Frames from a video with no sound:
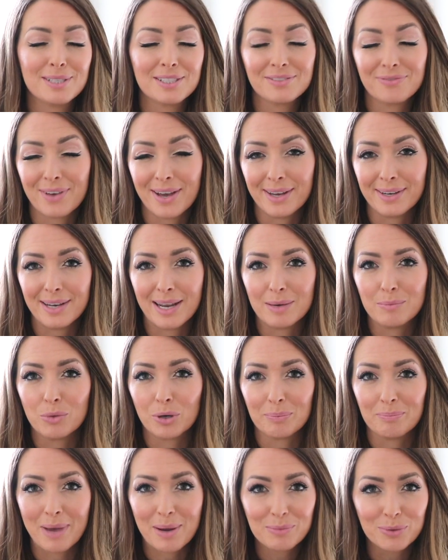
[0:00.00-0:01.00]
it's fun and
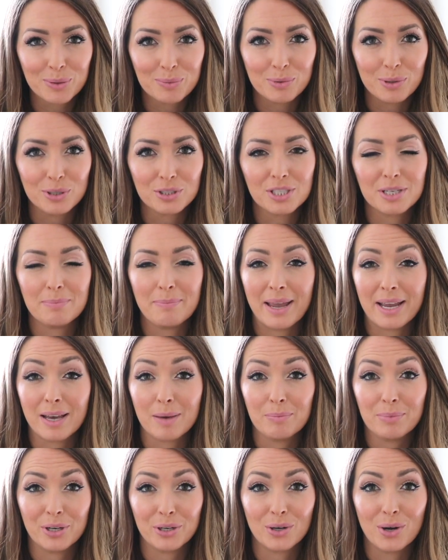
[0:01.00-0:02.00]
more memorable to make
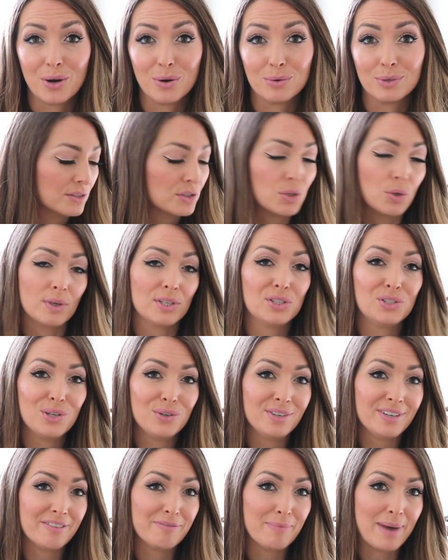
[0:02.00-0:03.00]
up your own. So a
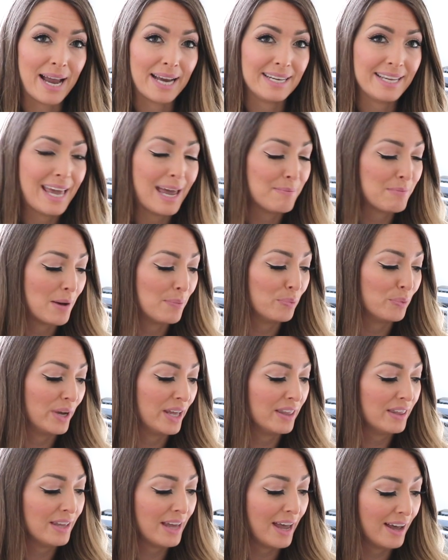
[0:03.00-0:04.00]
student of mine came up
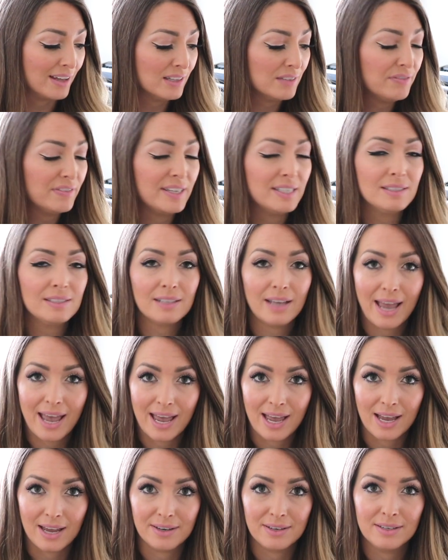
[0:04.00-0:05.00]
with elephants
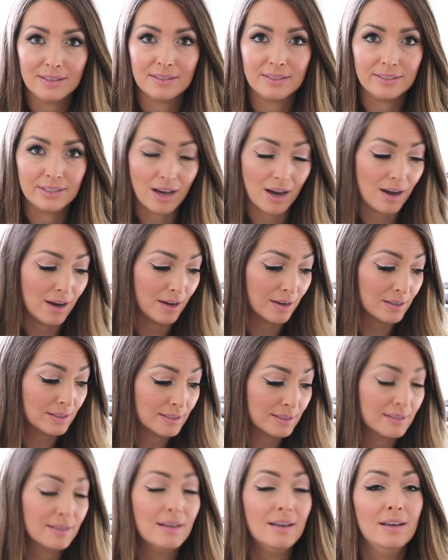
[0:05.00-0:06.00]
and
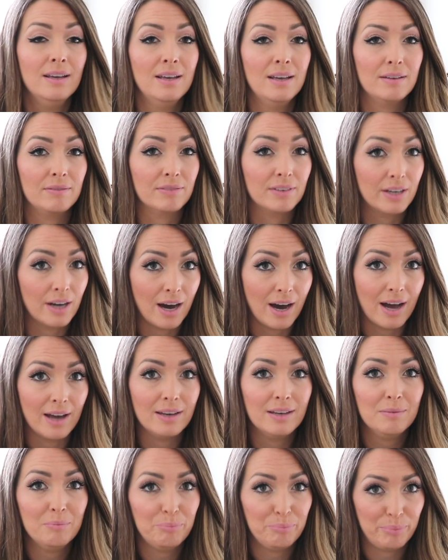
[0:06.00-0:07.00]
dogs have
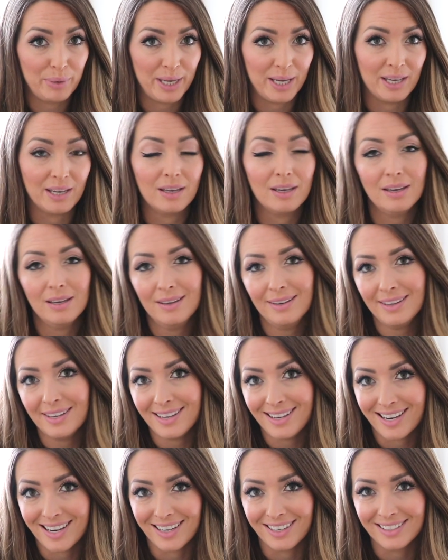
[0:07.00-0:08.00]
got big
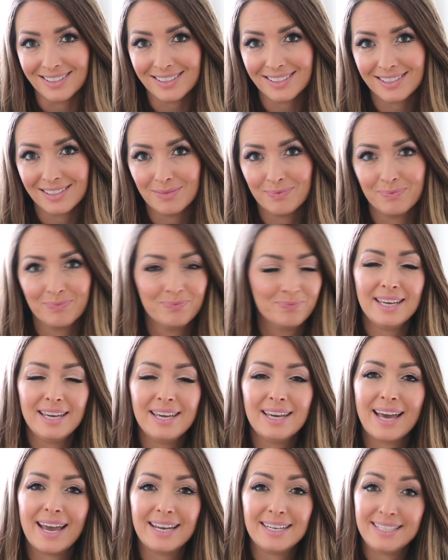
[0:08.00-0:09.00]
ears.
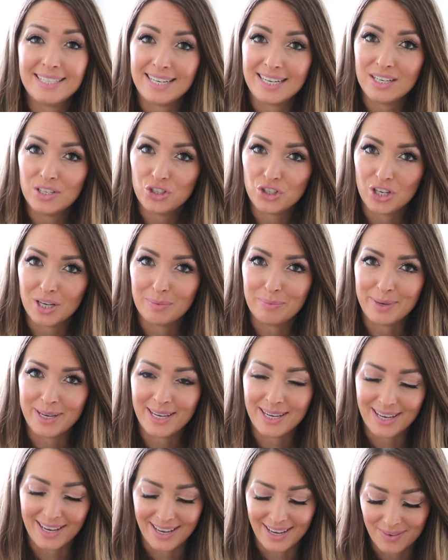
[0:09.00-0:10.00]

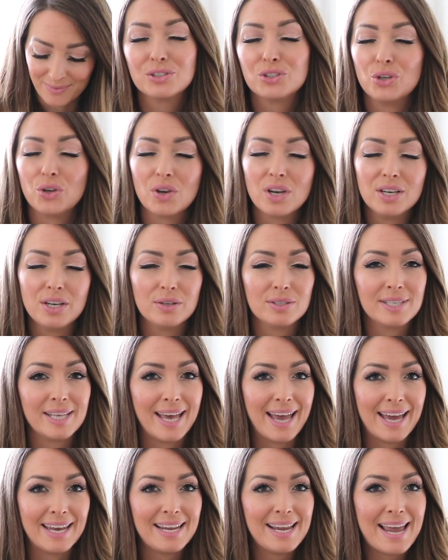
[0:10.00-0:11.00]
E-A-D-G-B-E. So you can use
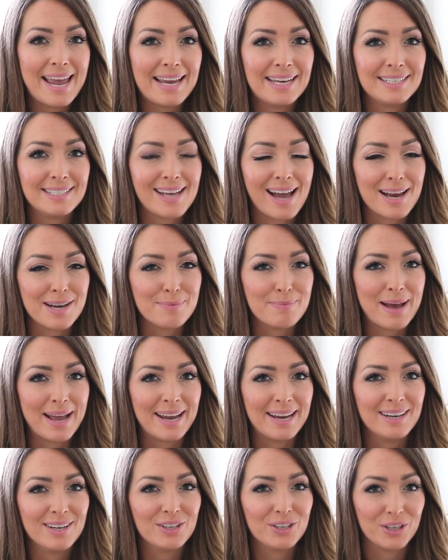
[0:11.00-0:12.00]
the Eddie 8
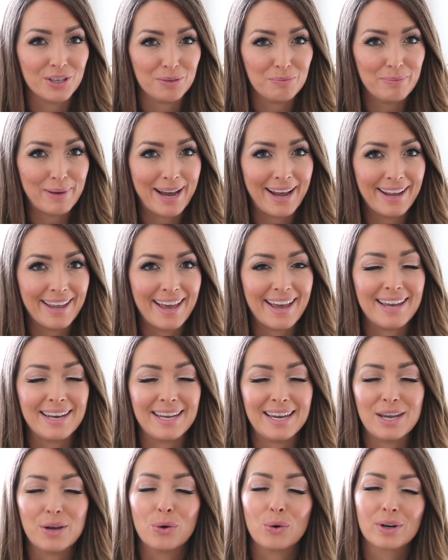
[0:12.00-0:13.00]
Dynamite, Goodbye
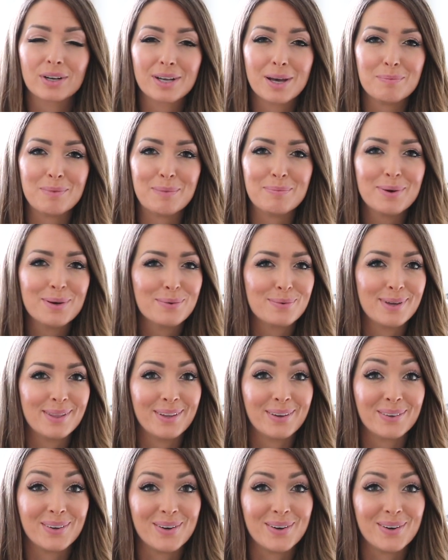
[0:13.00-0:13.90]
Eddie, or come up with your